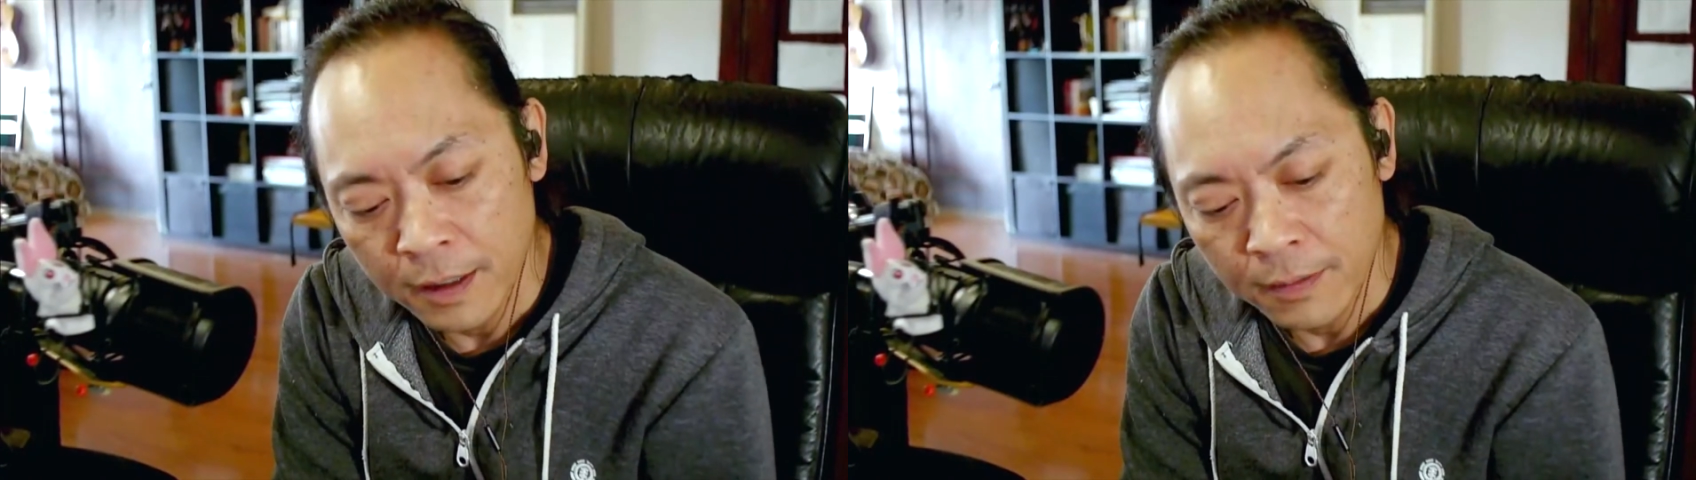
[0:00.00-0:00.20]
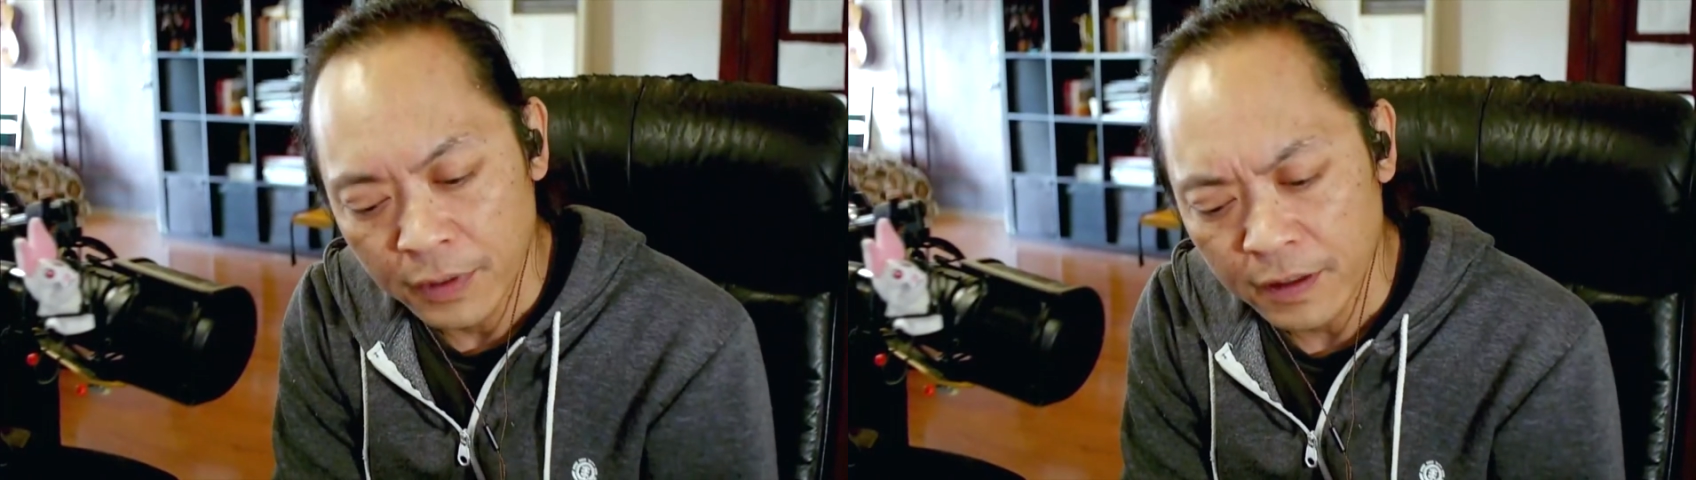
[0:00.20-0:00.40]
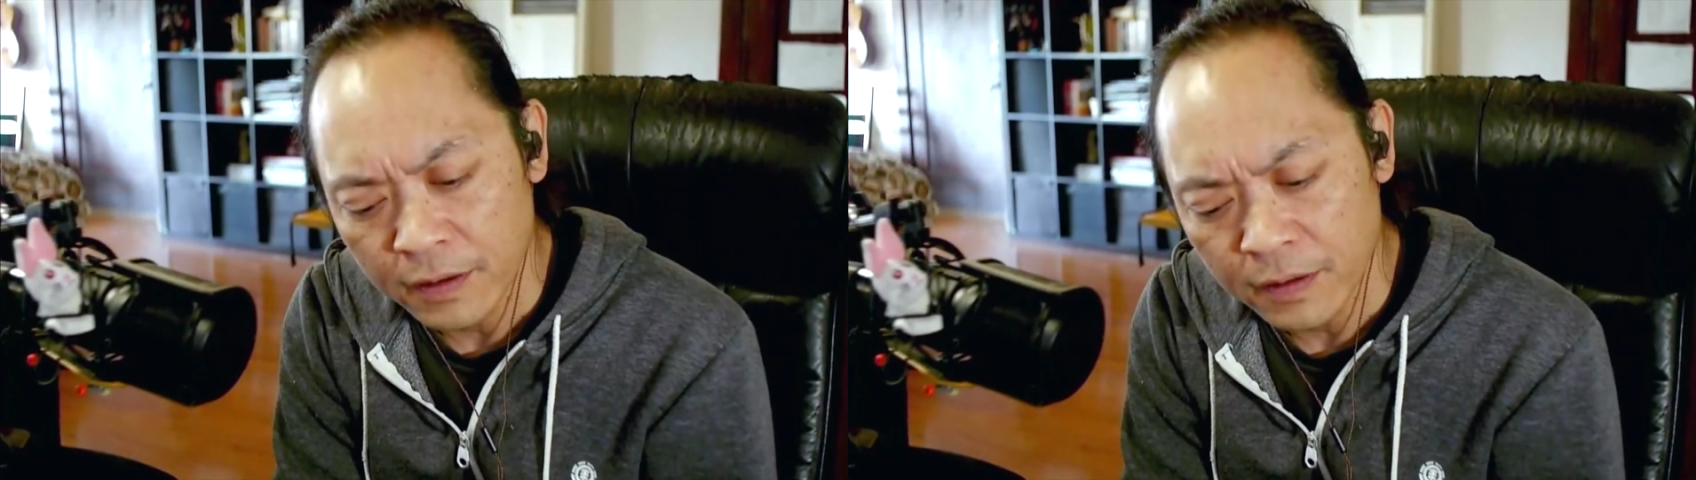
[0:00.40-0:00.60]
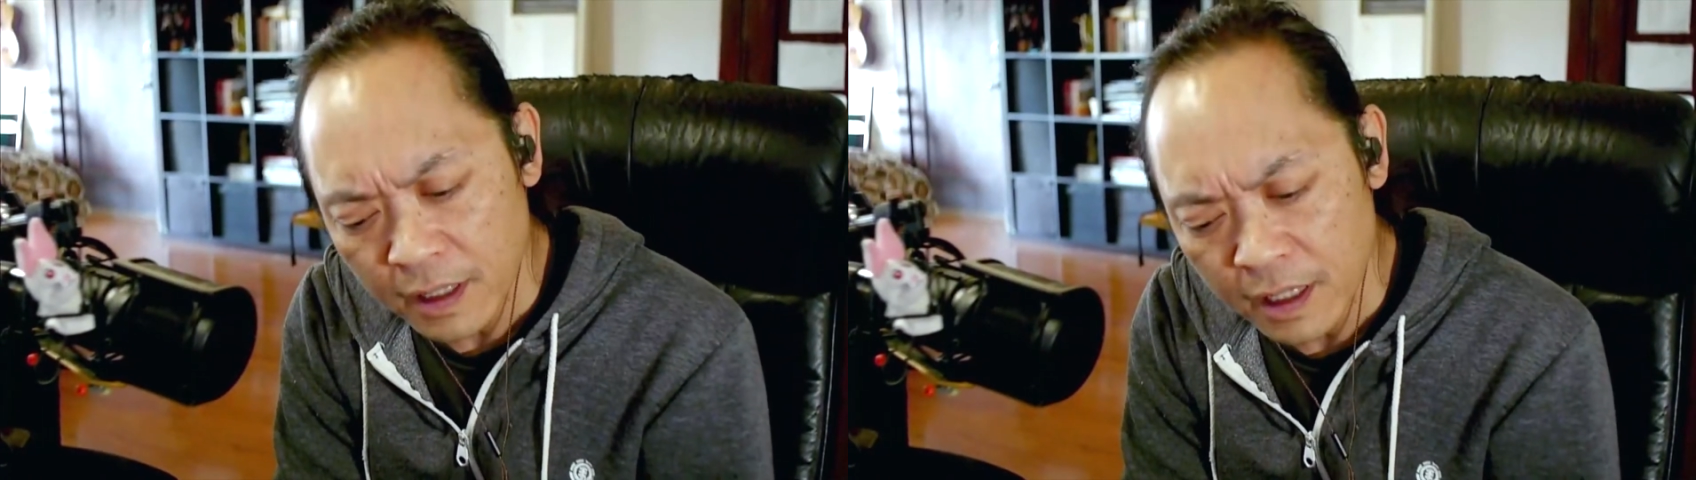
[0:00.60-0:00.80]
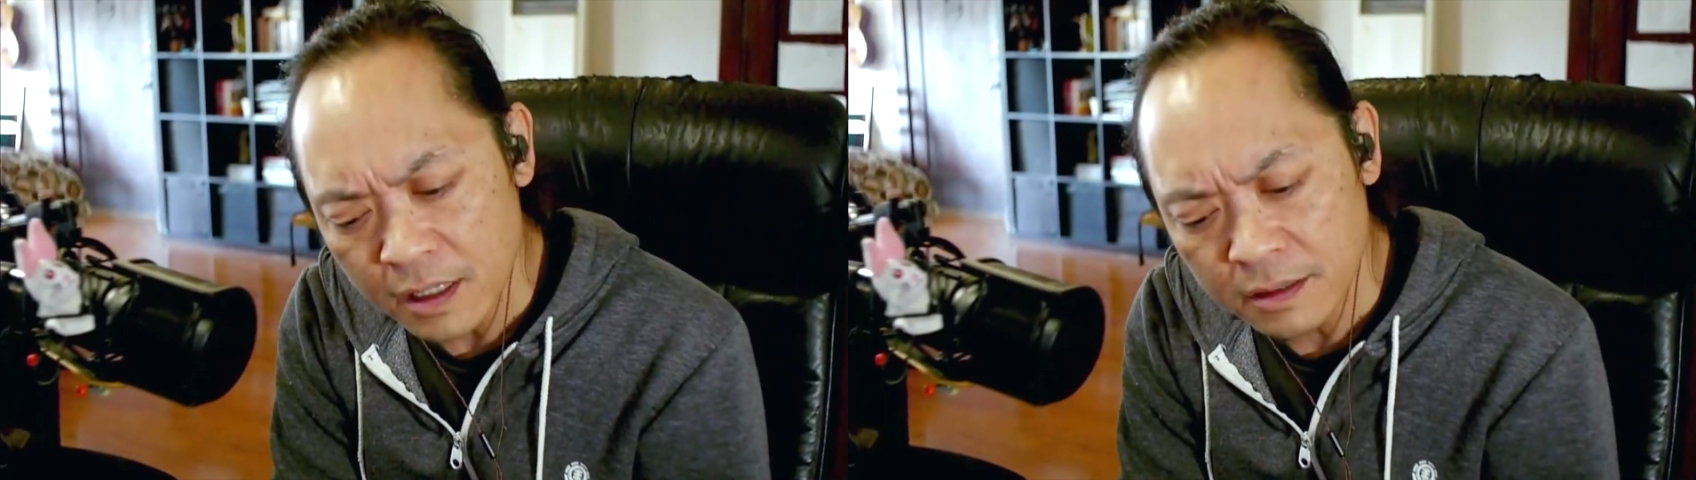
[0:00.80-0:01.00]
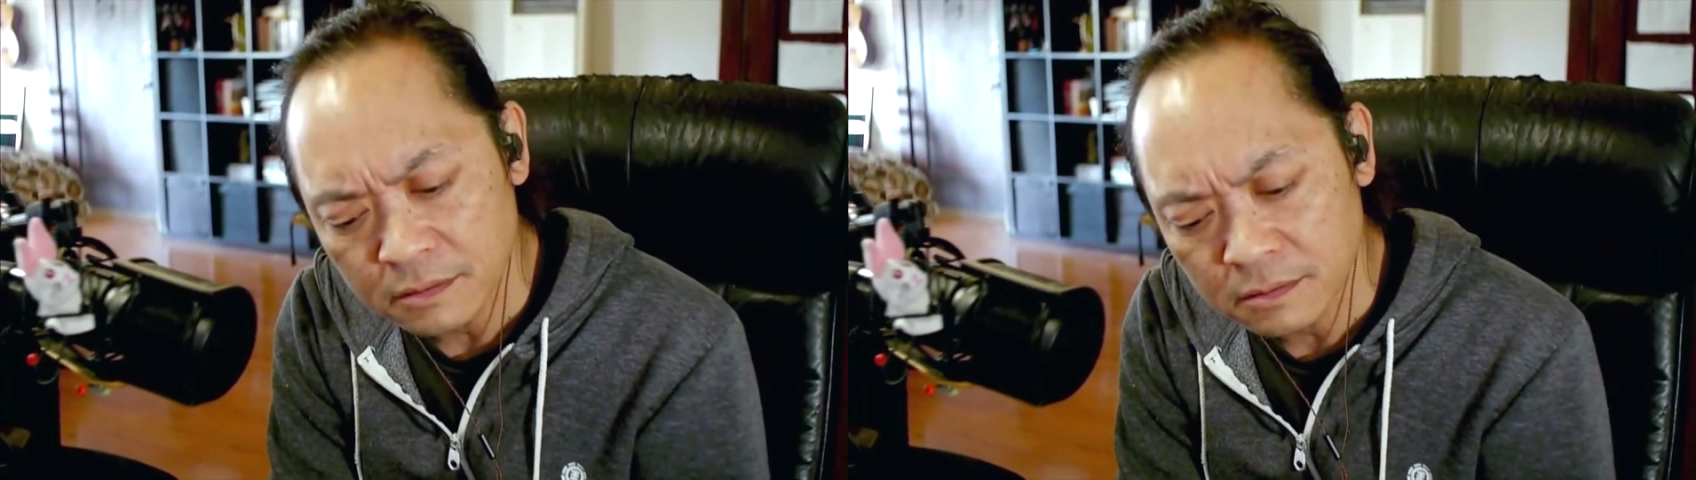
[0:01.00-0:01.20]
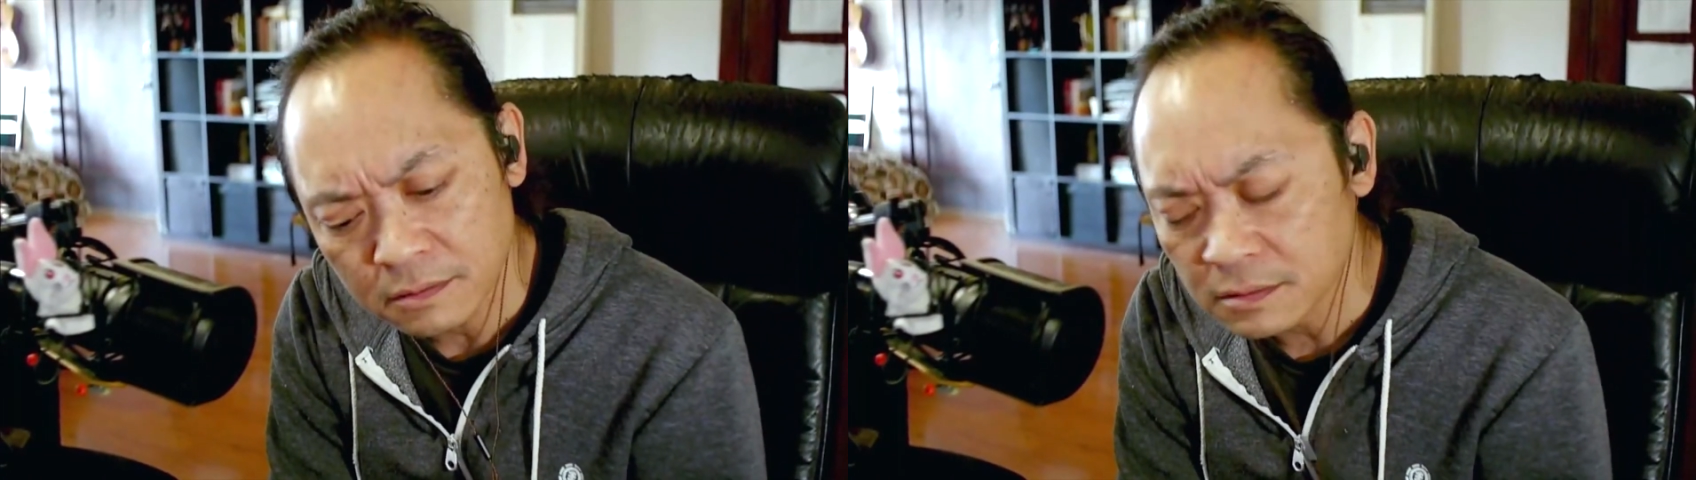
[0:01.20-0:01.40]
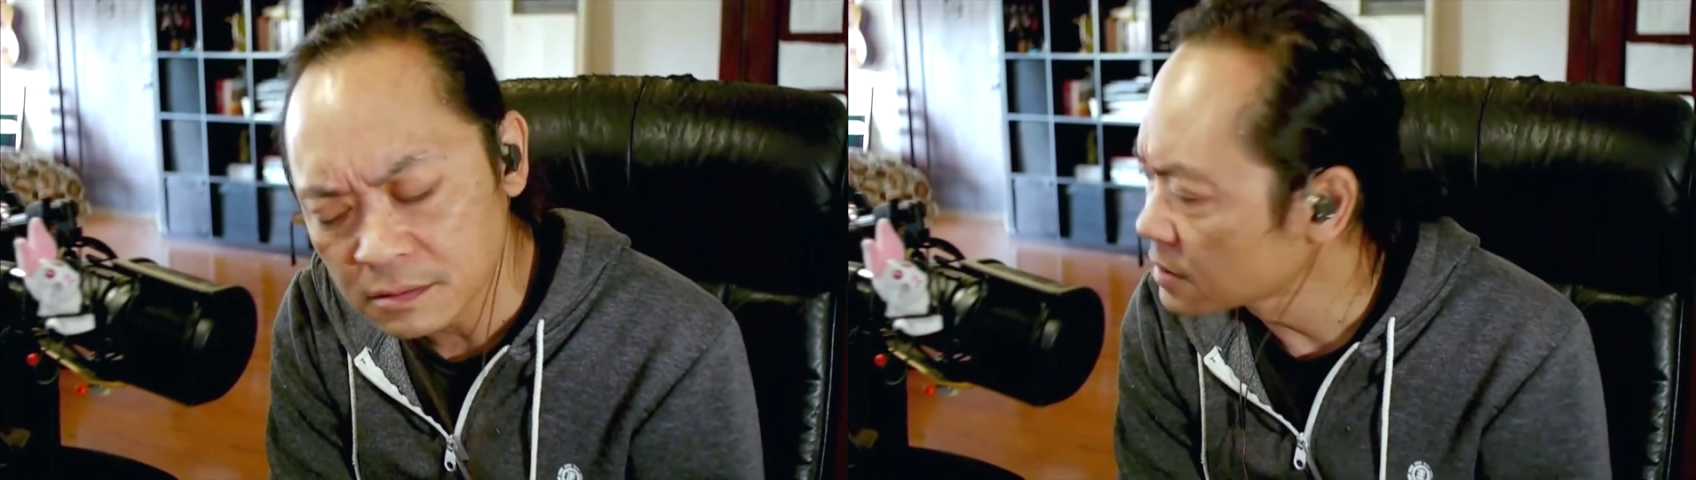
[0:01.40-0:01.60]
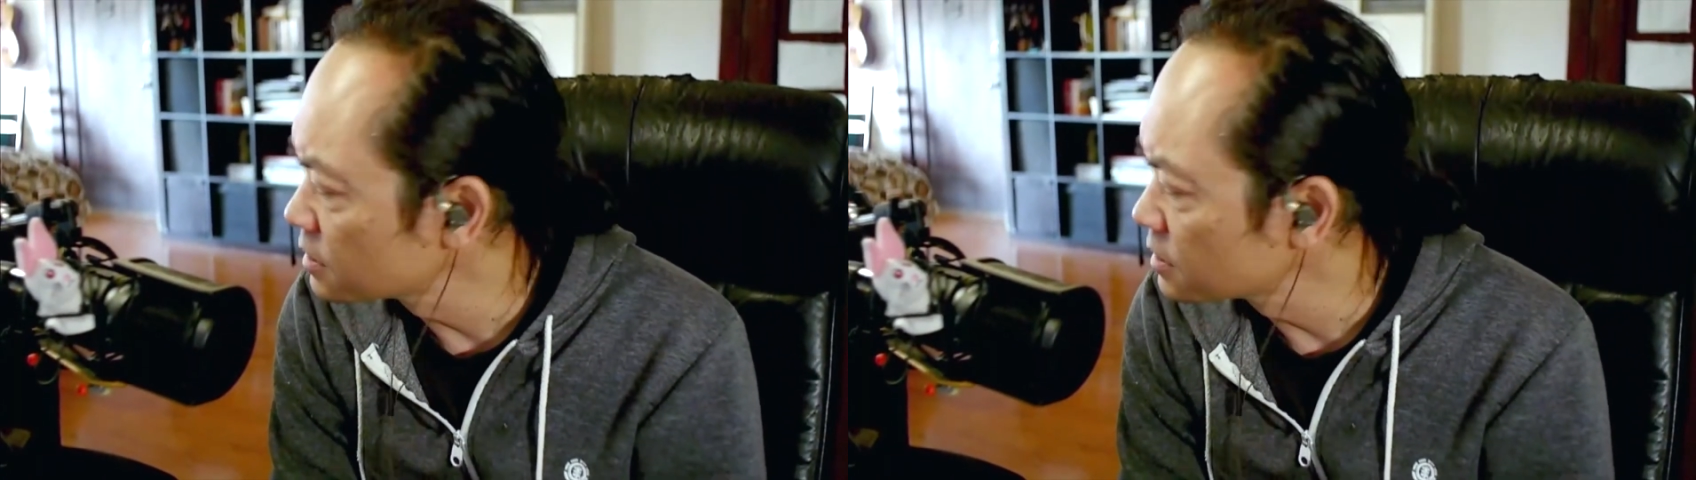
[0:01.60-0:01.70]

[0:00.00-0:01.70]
But other than that, let's